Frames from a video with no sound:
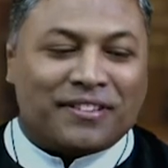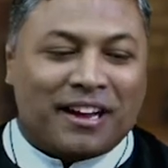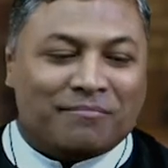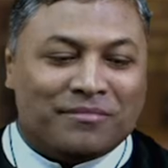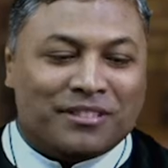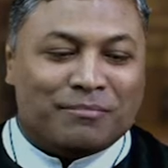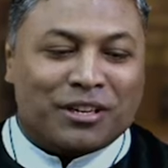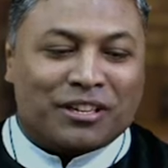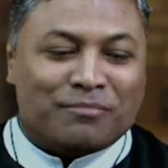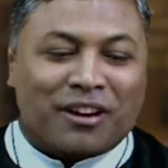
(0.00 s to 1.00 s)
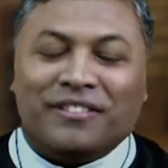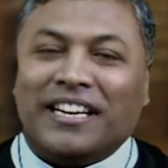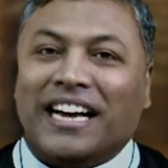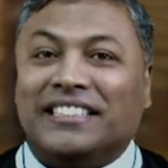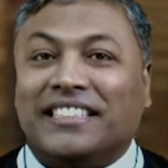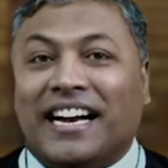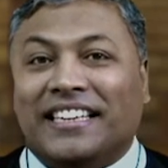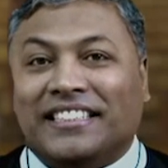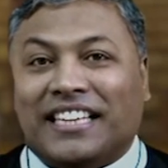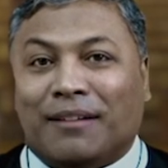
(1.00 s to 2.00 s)
from the book of prophet
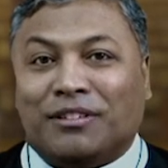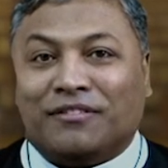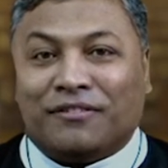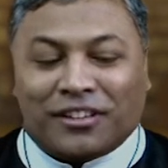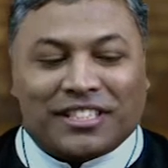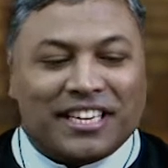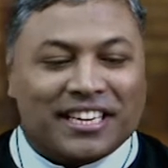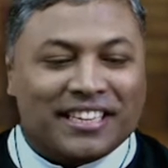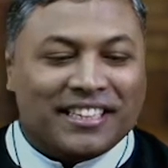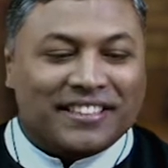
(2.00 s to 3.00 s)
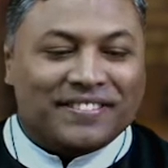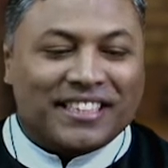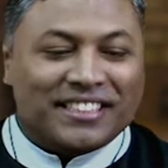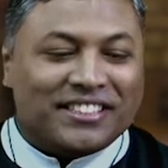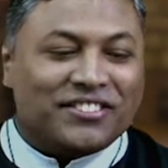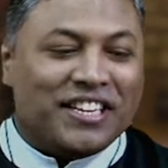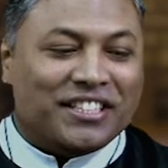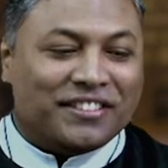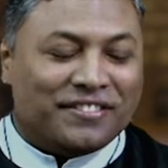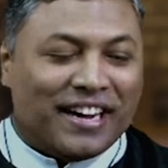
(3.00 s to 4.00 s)
Isaiah, chapter 40, verses 3
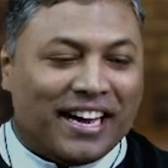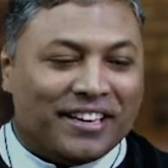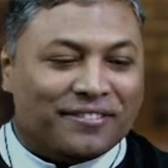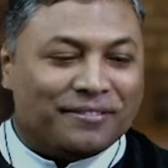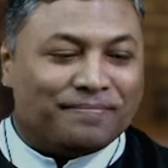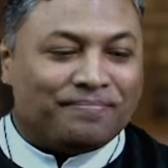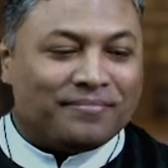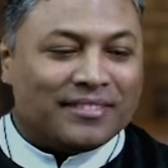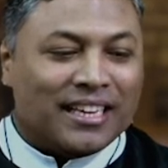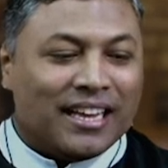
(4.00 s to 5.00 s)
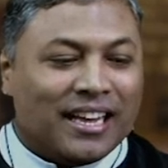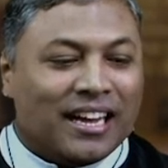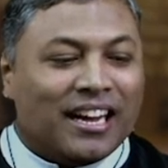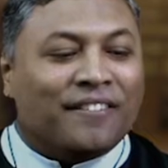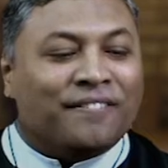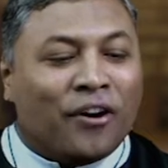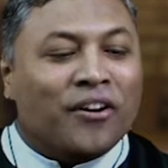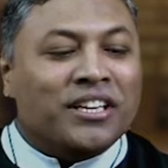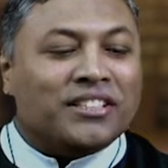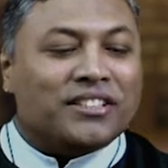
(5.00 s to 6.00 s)
to 5. A
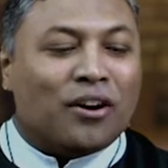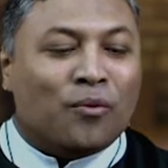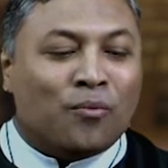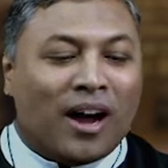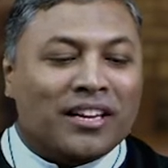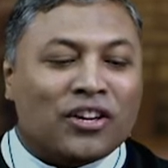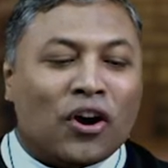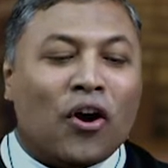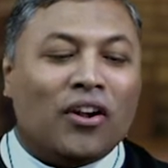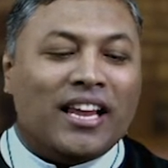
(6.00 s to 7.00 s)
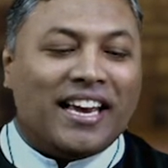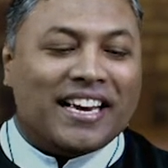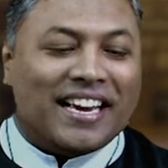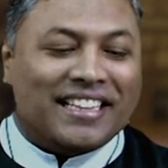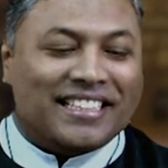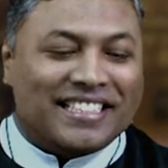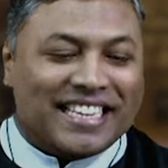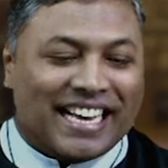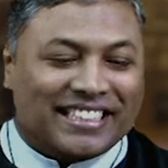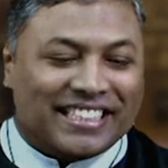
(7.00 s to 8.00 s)
voice of one calling in the
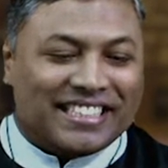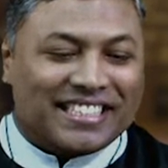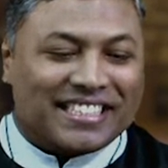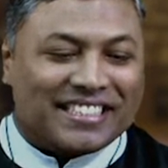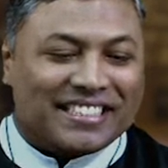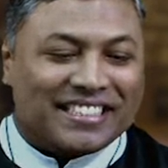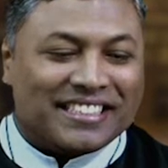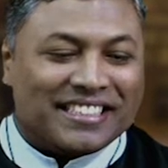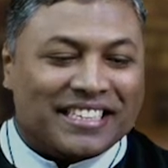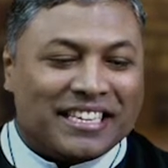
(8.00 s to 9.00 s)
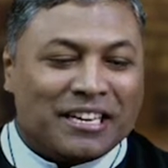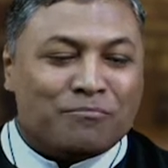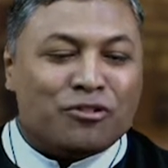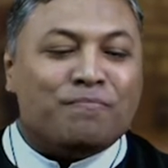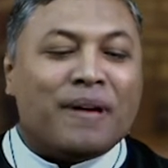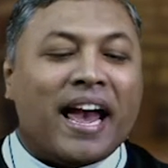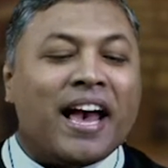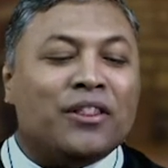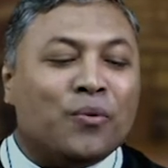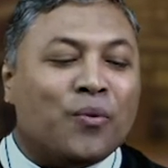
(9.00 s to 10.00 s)
desert,
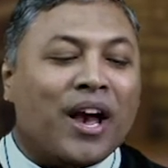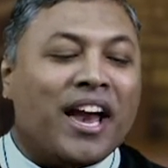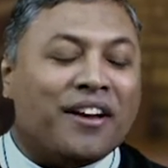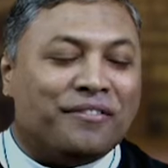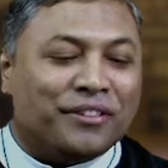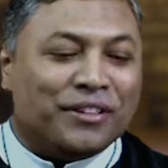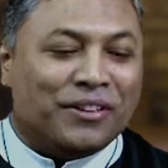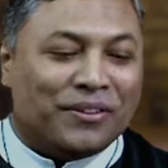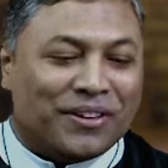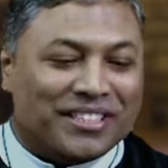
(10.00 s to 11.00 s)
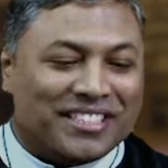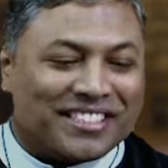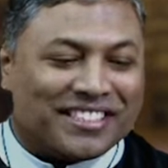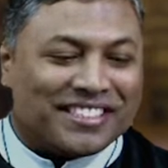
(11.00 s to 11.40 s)
prepare the way for the Lord.